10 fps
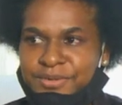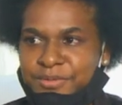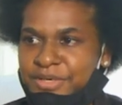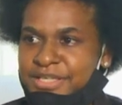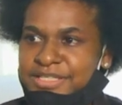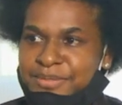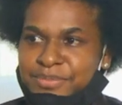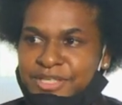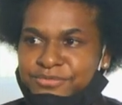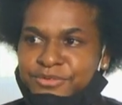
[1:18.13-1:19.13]
create a
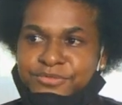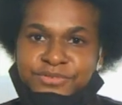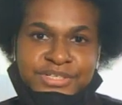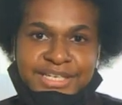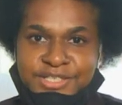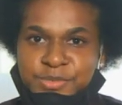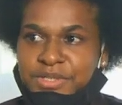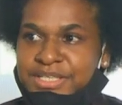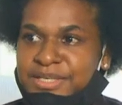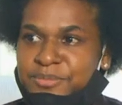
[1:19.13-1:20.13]
platform for
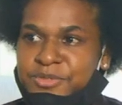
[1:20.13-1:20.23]
networking